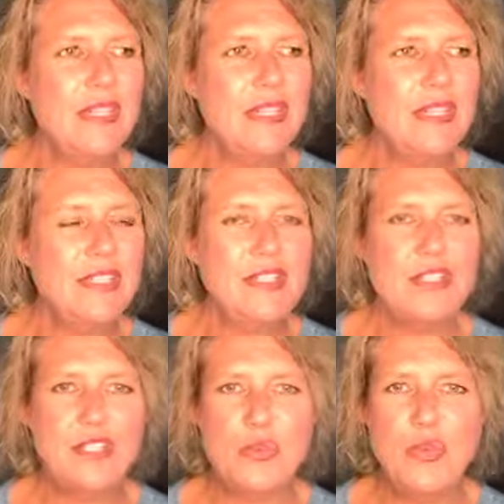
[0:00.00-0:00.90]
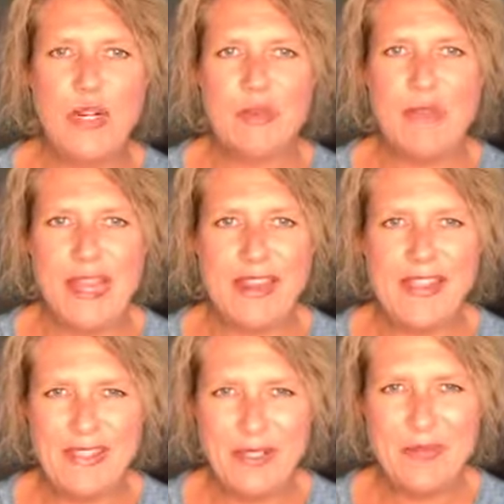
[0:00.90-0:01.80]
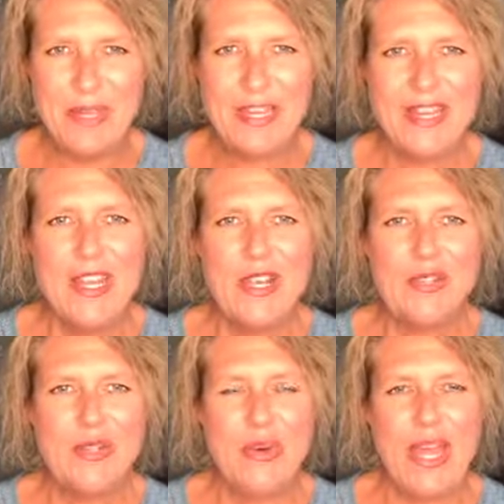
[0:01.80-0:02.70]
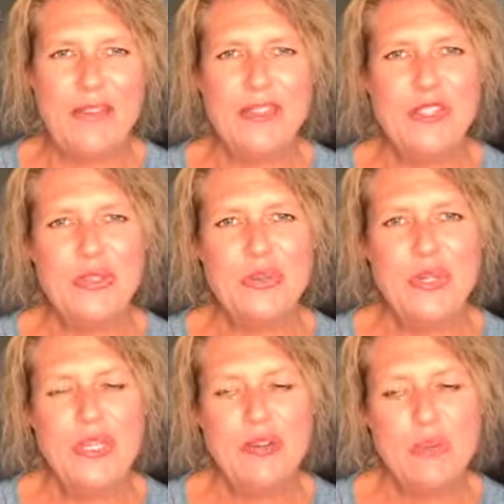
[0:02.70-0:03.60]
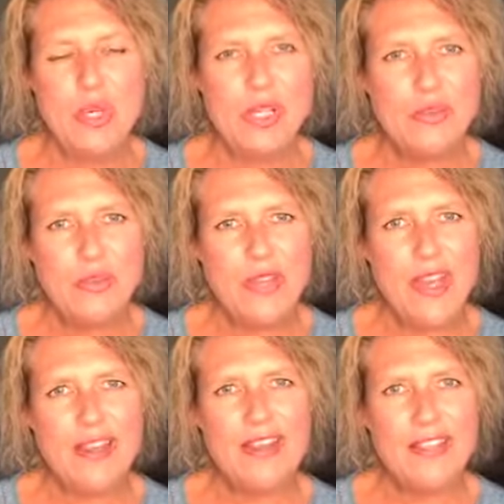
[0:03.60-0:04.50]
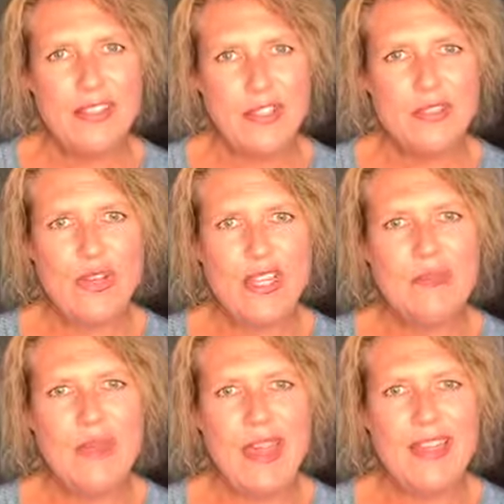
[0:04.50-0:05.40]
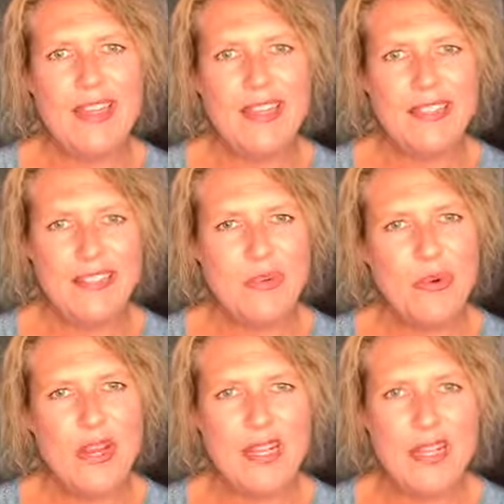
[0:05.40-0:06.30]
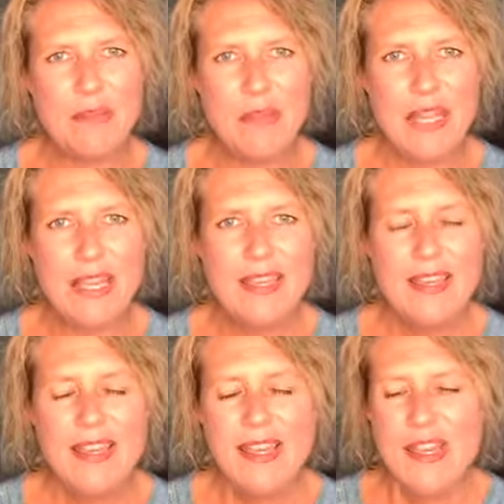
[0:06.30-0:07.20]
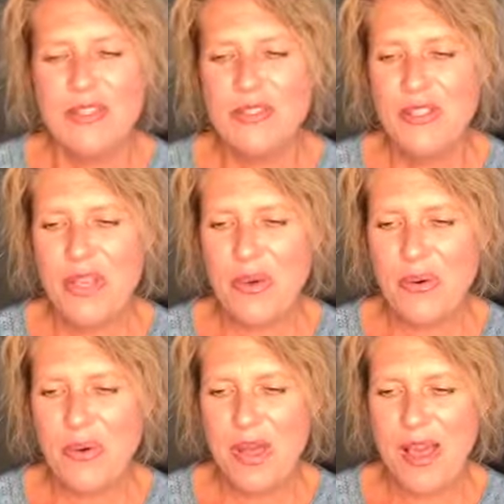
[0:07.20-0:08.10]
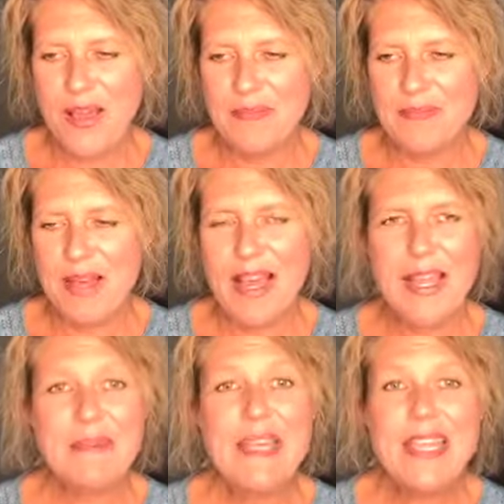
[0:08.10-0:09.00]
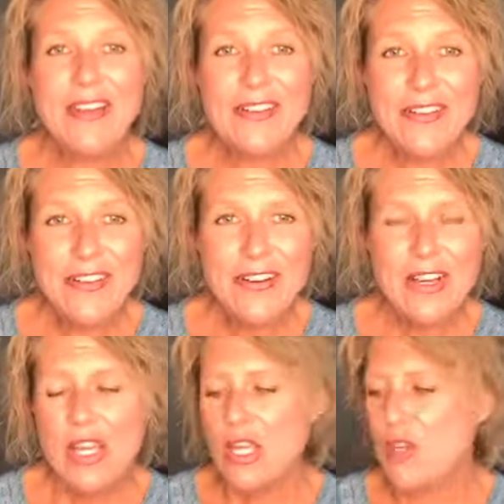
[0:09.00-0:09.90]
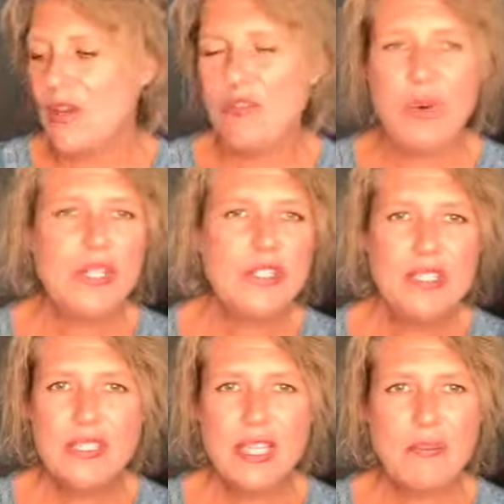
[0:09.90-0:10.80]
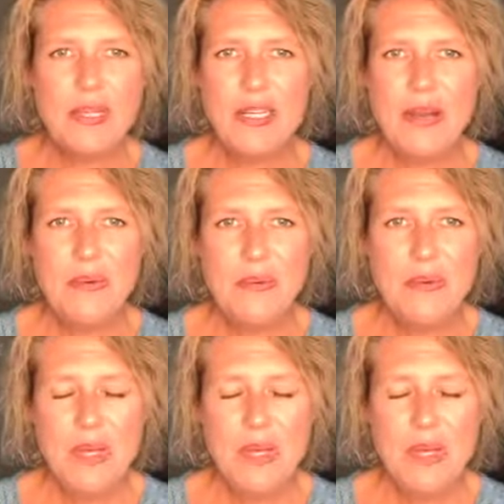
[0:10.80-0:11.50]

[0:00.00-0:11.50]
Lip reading: it's just wired me out a little bit, so I have to work through that, get the strength back, and see where I need to be. So I'm here. You have questions, let me know.